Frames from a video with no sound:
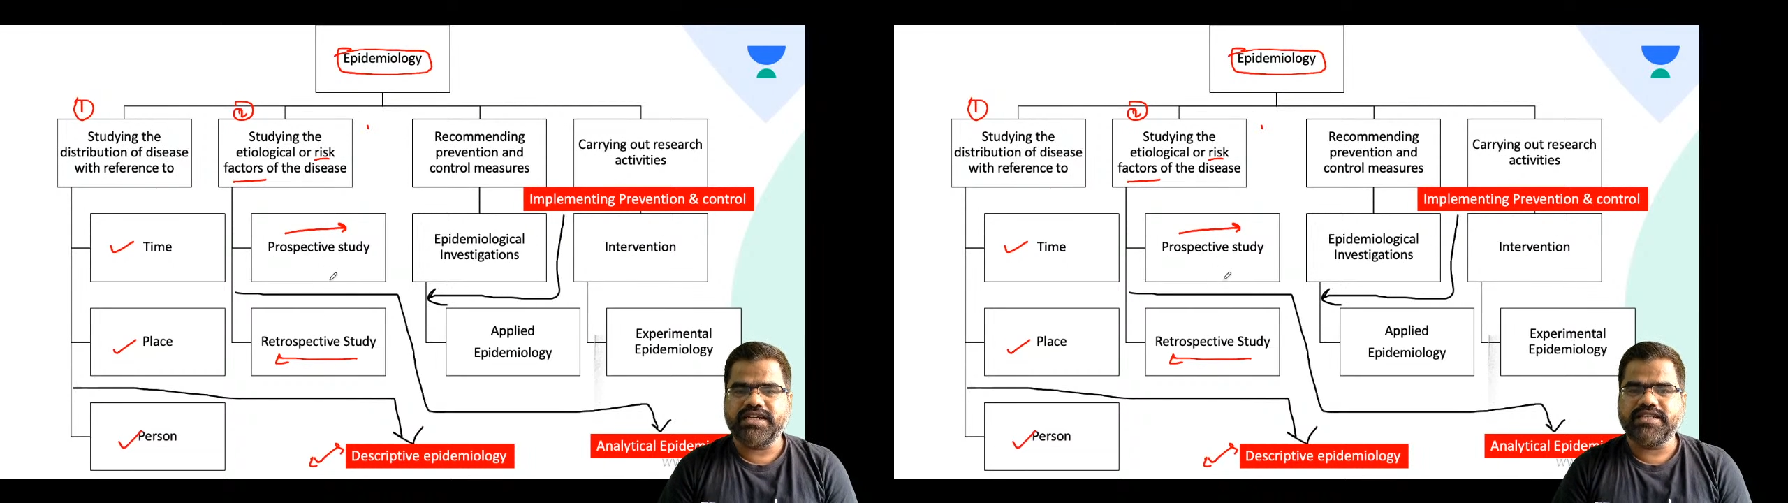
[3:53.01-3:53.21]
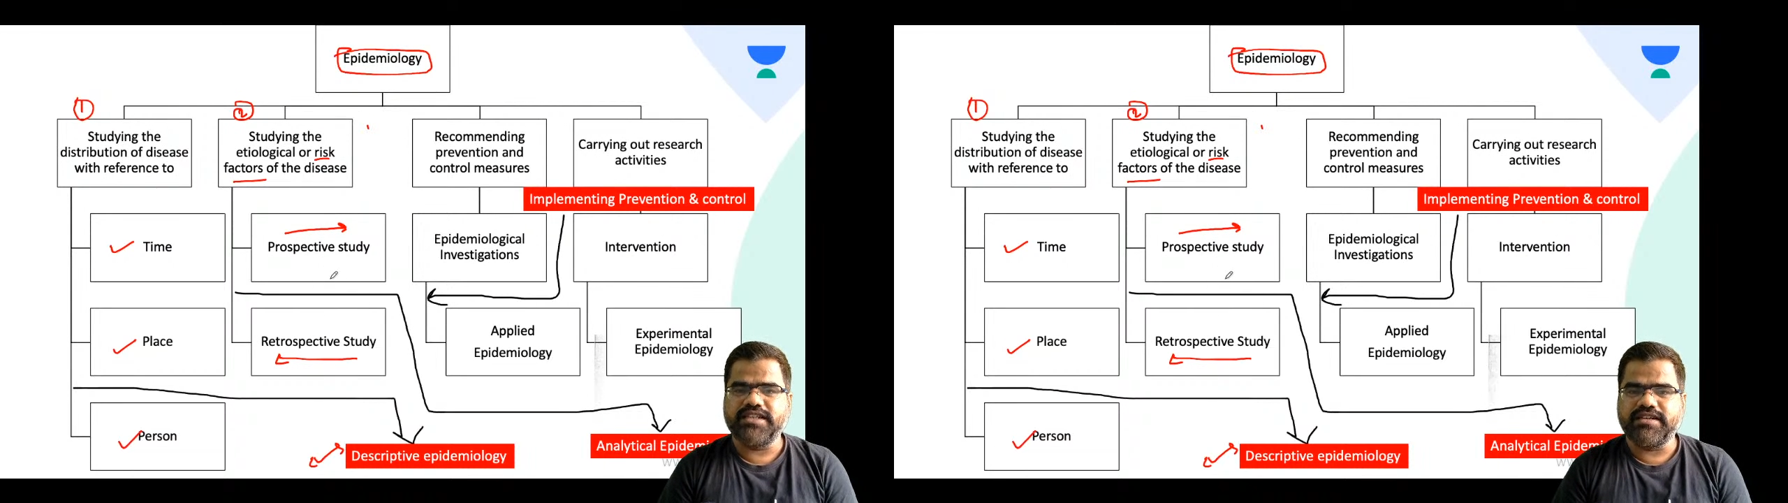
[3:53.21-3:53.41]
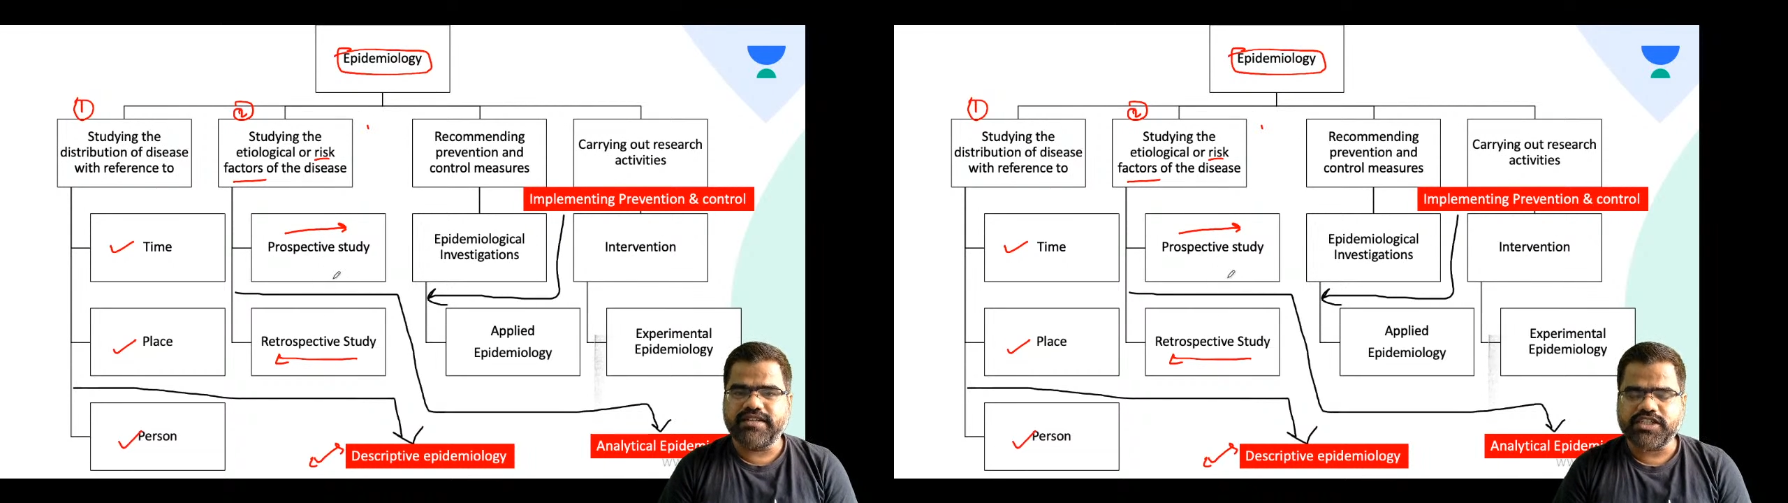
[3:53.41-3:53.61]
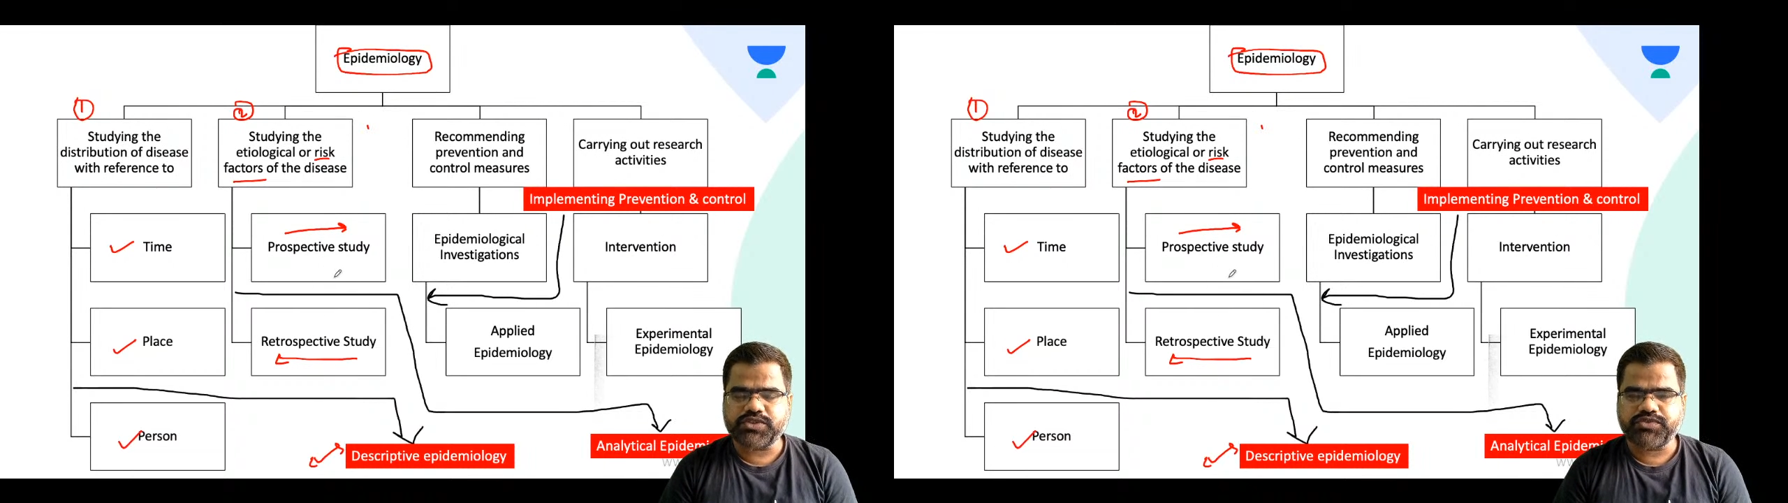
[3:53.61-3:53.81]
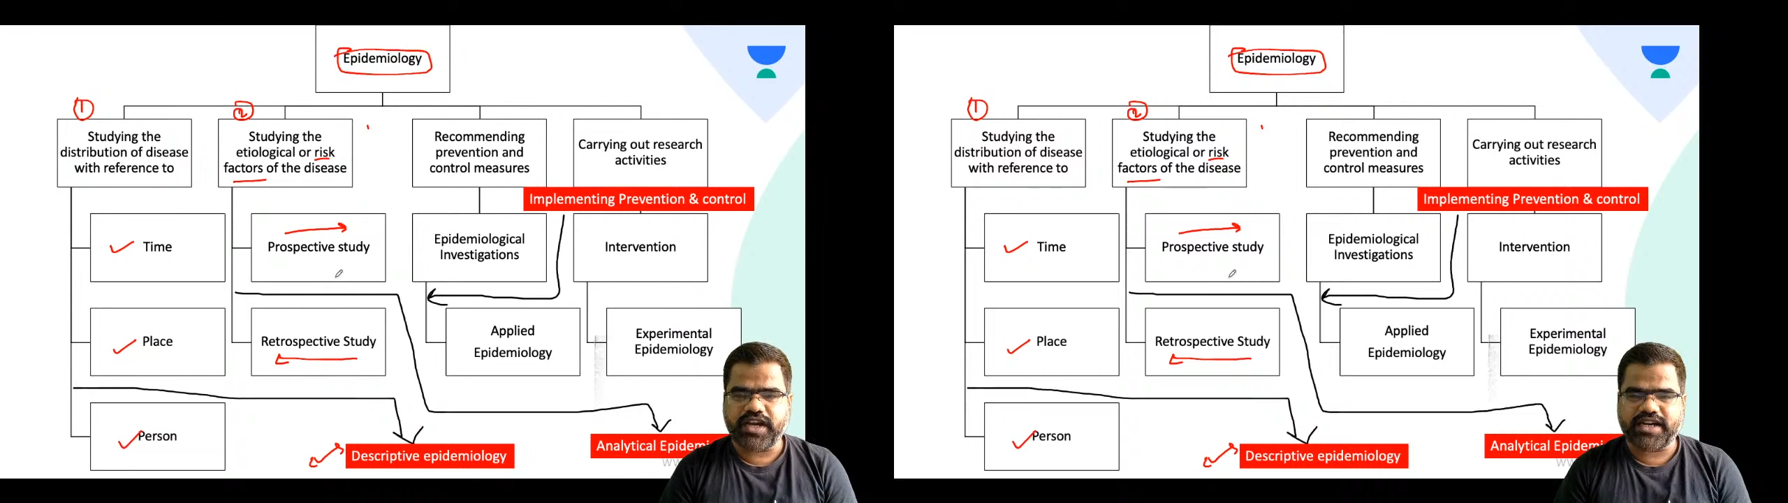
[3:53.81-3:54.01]
the
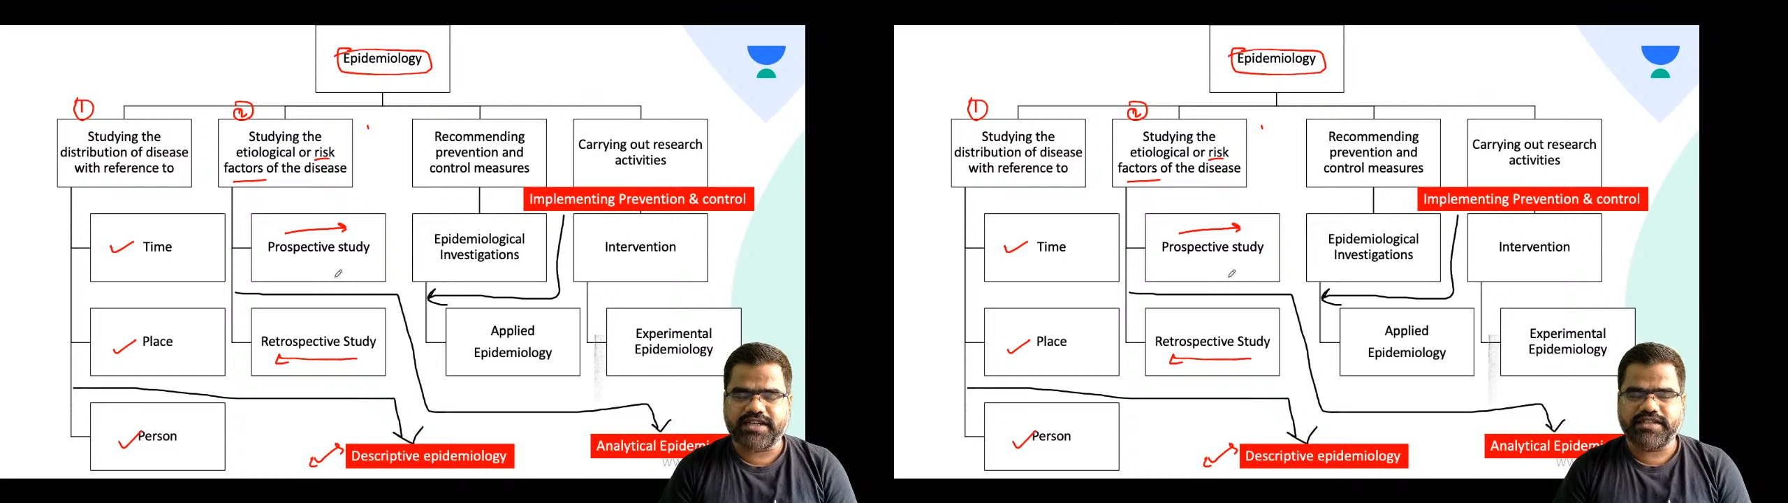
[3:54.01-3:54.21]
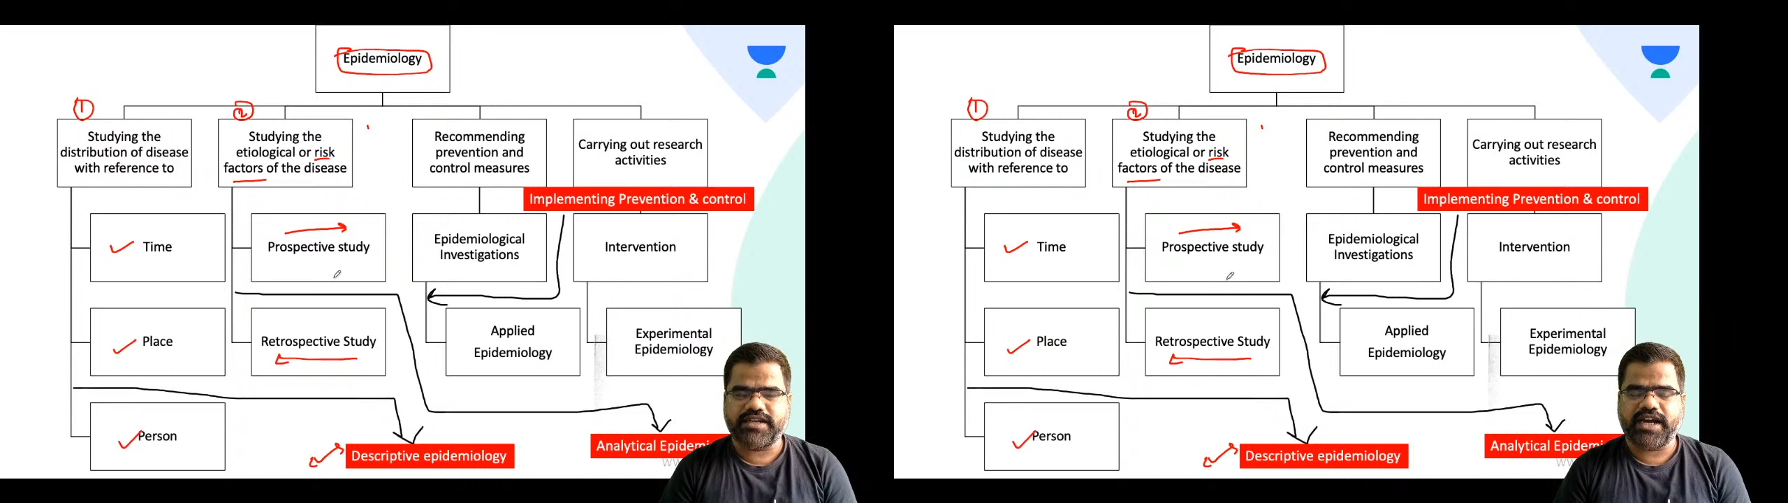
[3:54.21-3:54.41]
risk factor